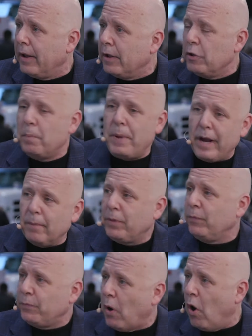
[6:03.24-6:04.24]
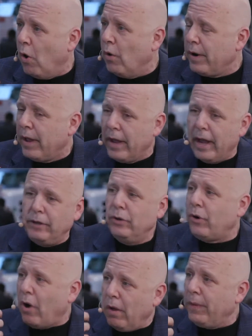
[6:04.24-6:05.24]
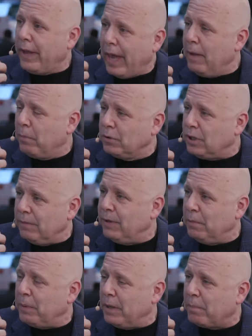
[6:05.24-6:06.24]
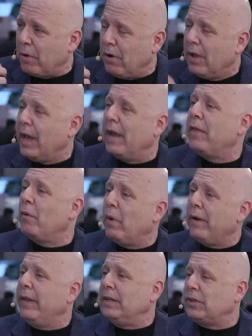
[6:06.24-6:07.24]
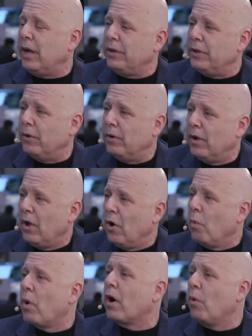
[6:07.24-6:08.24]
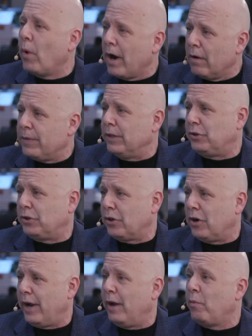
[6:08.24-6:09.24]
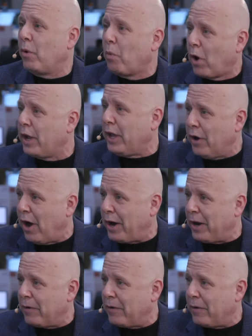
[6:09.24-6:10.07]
you pick up the phone, and you call the cable TV people, and then what do they tell you? We're aware of this, sir, and we're working on it,